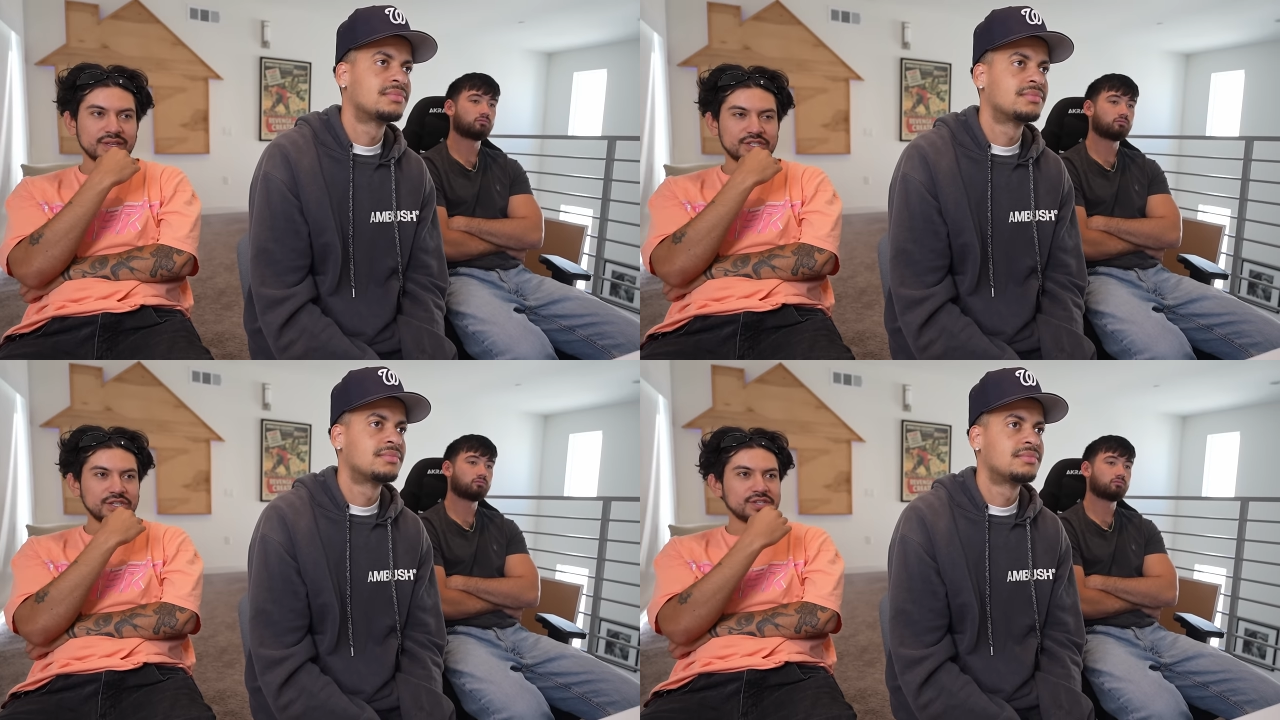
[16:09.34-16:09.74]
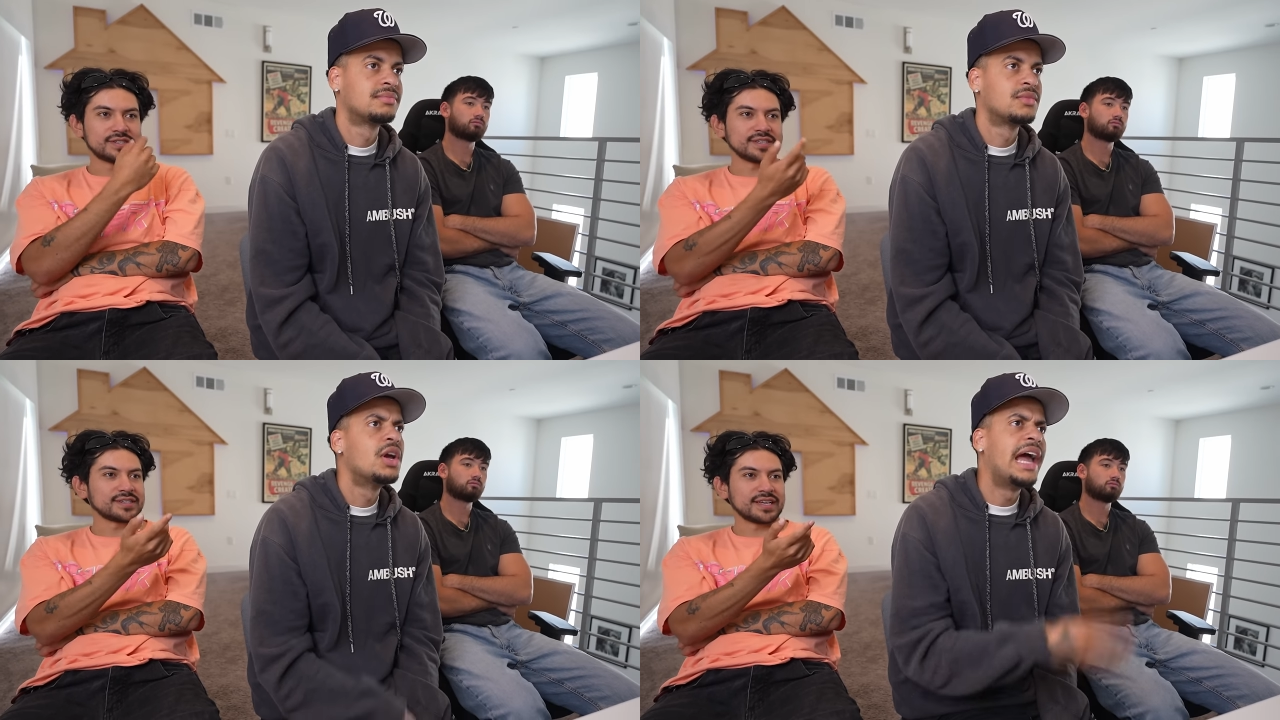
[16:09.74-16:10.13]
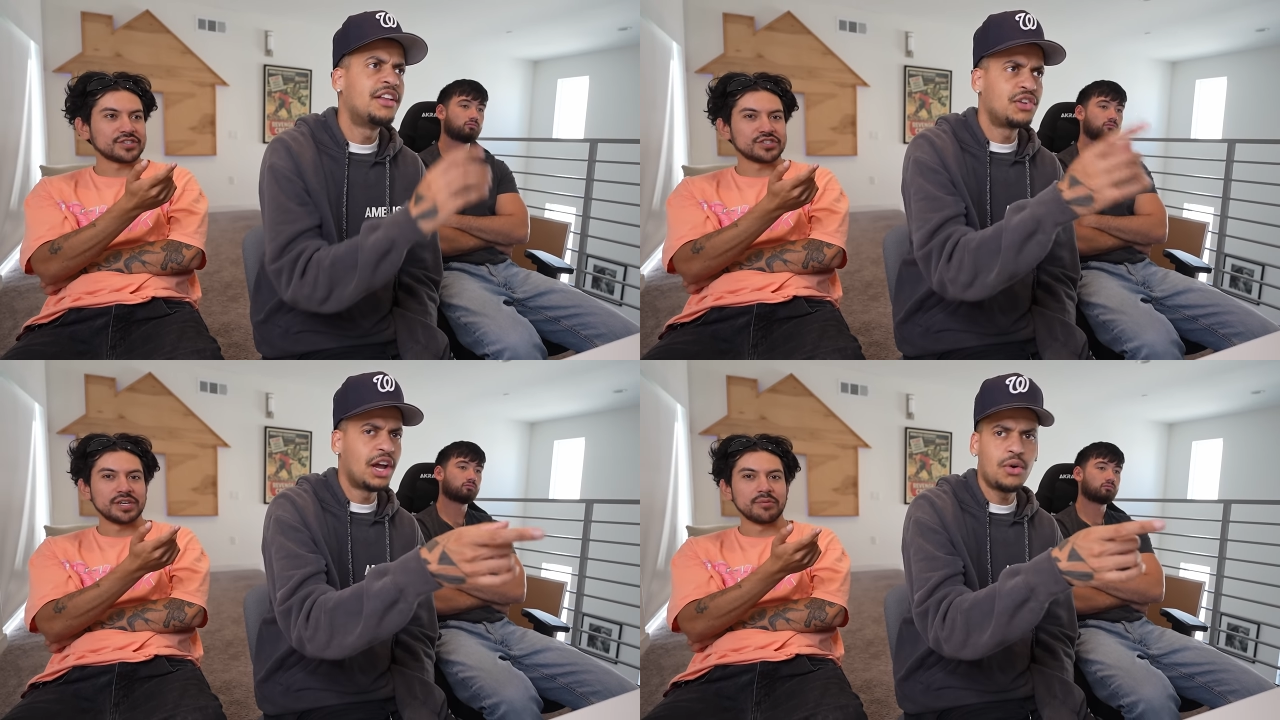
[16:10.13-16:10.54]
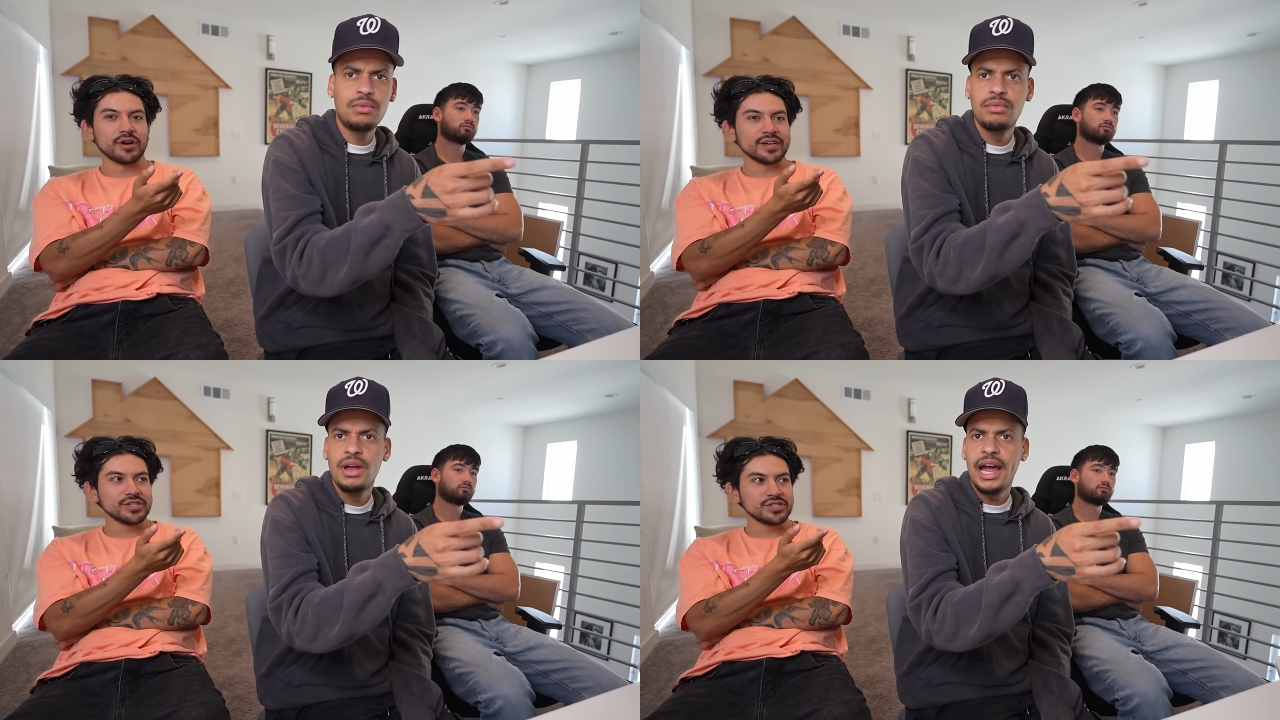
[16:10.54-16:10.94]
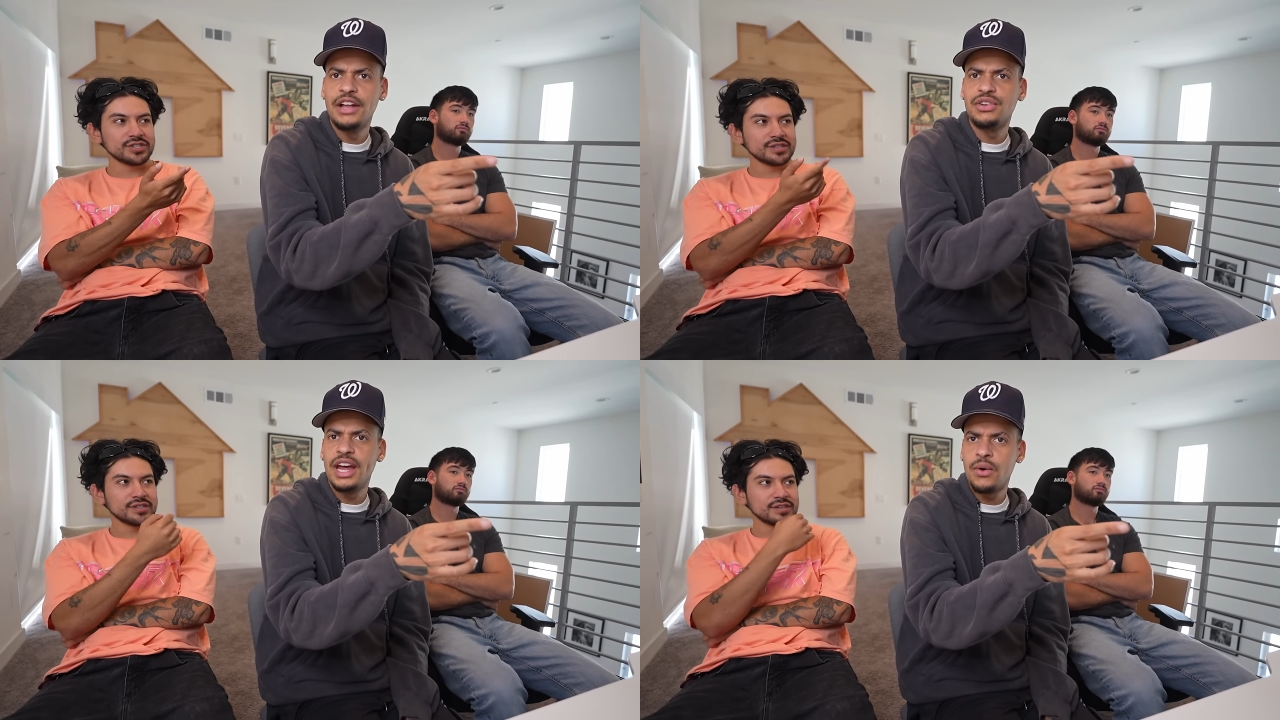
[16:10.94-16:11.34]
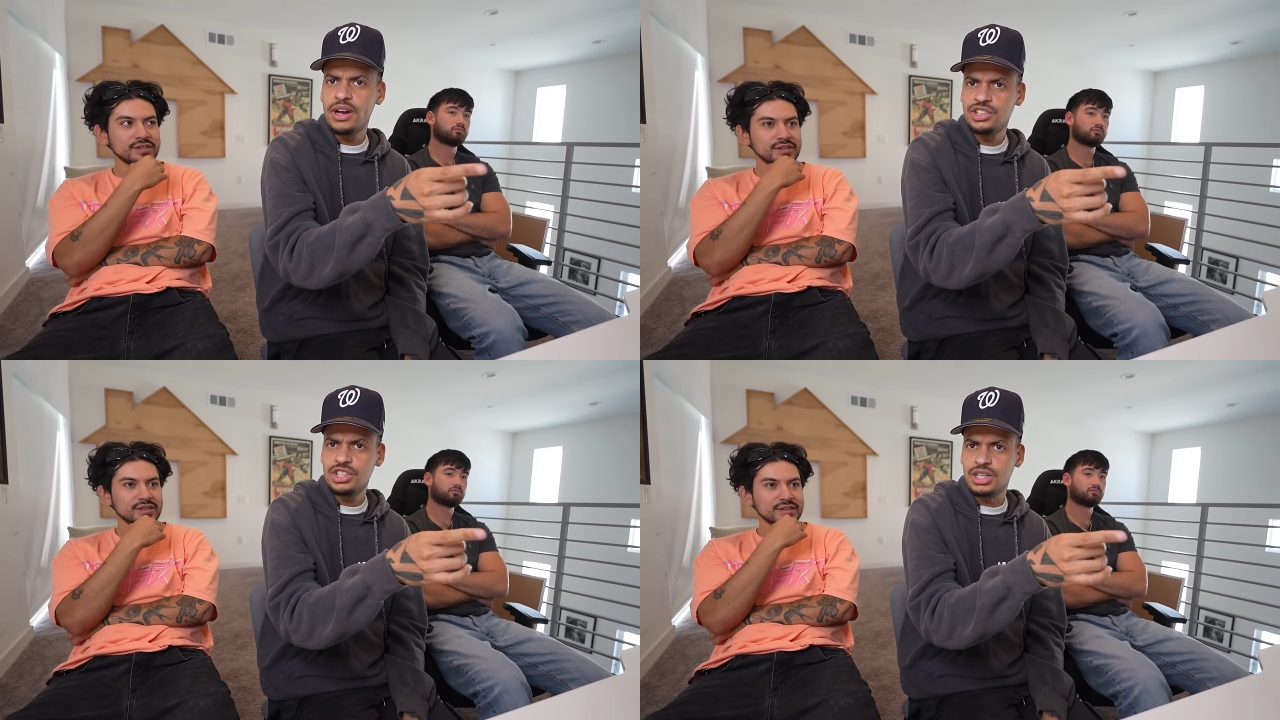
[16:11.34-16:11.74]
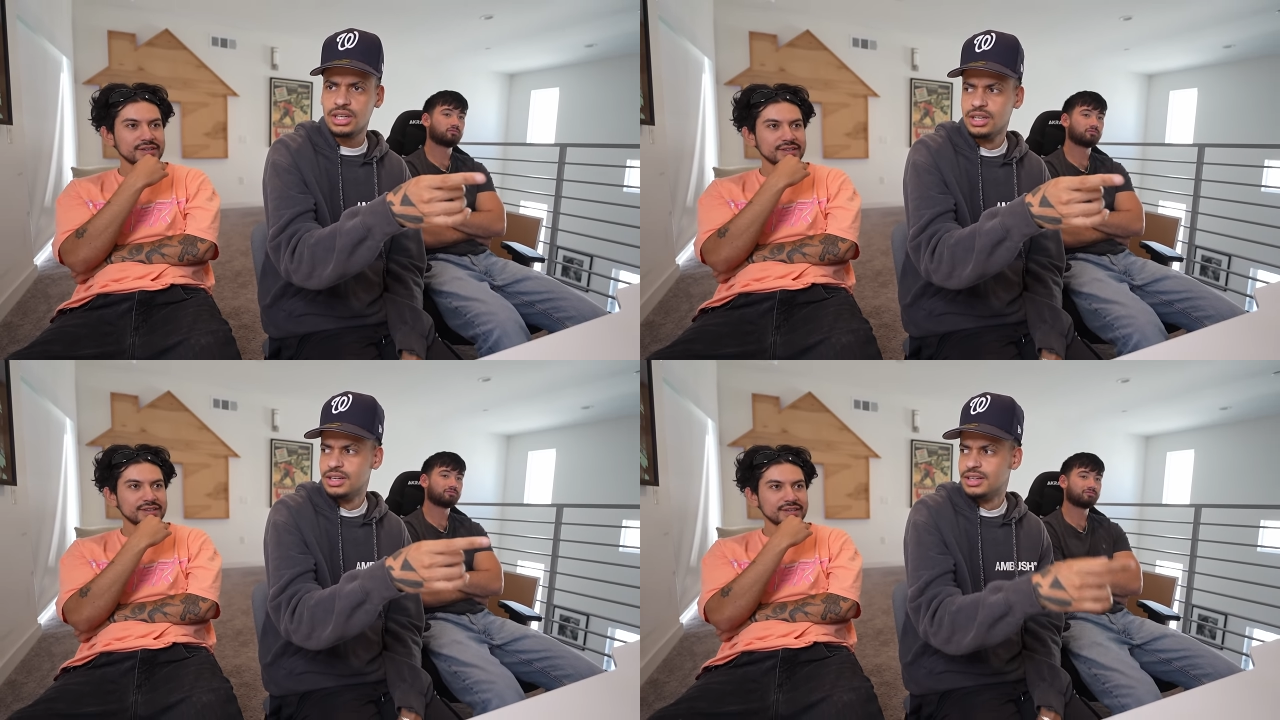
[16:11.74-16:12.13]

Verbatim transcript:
Speaker 1: And she just thinks that's answer that, gibberish? Answer that question. I